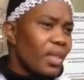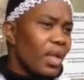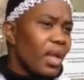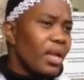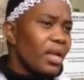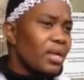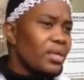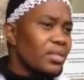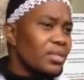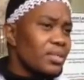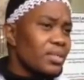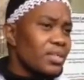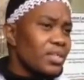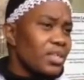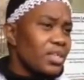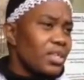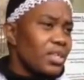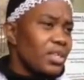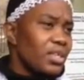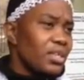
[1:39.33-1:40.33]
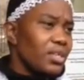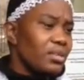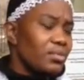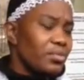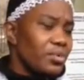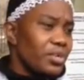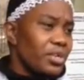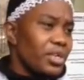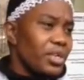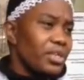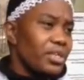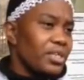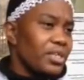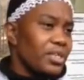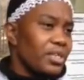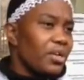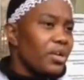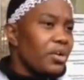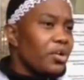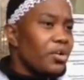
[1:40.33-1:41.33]
I also see where it's
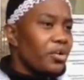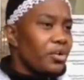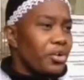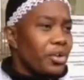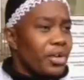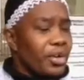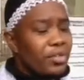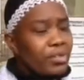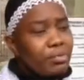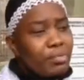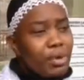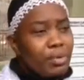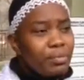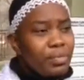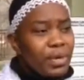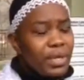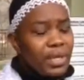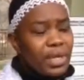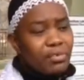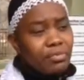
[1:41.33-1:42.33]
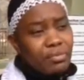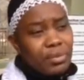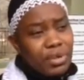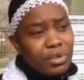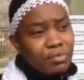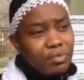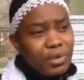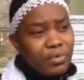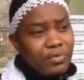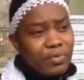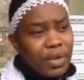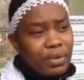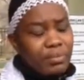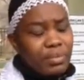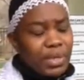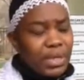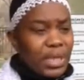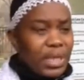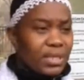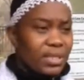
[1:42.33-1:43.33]
hurt other men. Like everybody in my
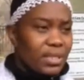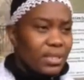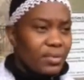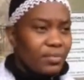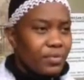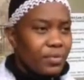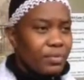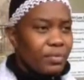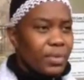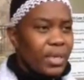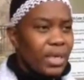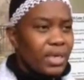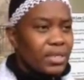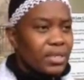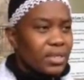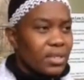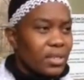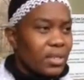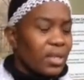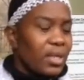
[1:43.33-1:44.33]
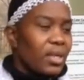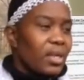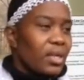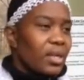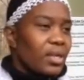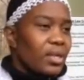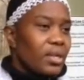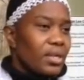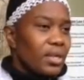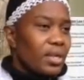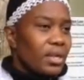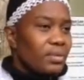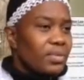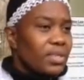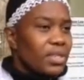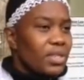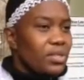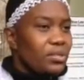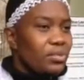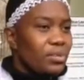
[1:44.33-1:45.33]
family has a different reaction. Like I've
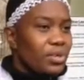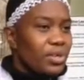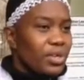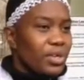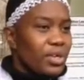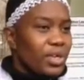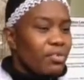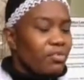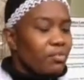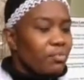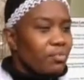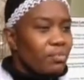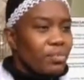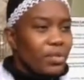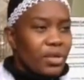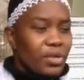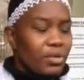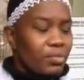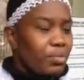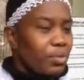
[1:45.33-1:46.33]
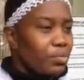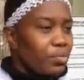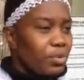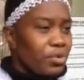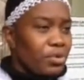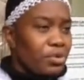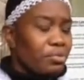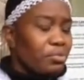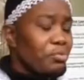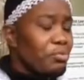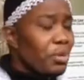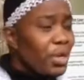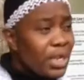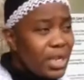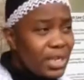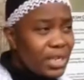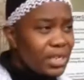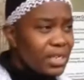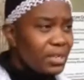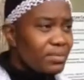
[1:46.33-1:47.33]
seen where other people are in
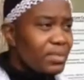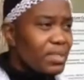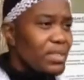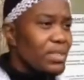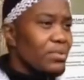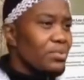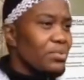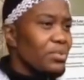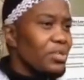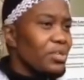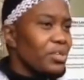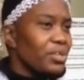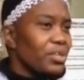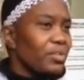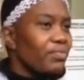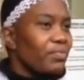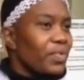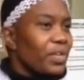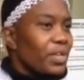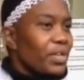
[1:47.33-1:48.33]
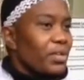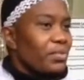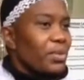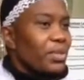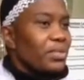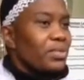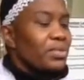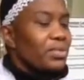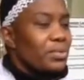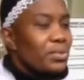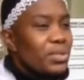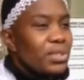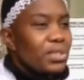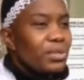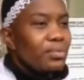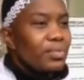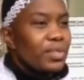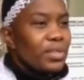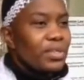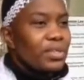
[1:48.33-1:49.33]
rage. I've seen where they feel like they want to do
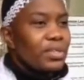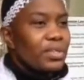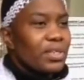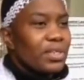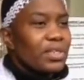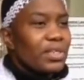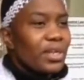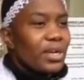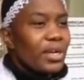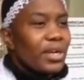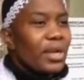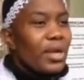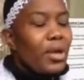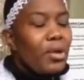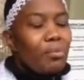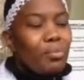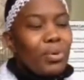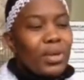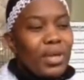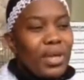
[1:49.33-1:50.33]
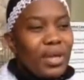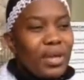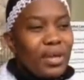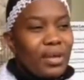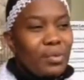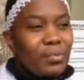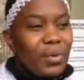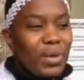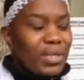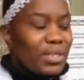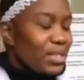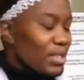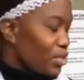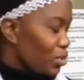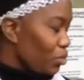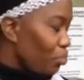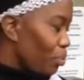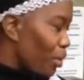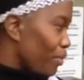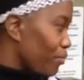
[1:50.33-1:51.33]
something to this guy. But what is it
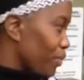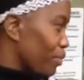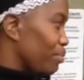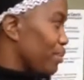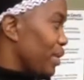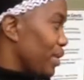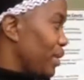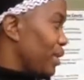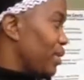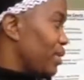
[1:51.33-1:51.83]
going to profit me?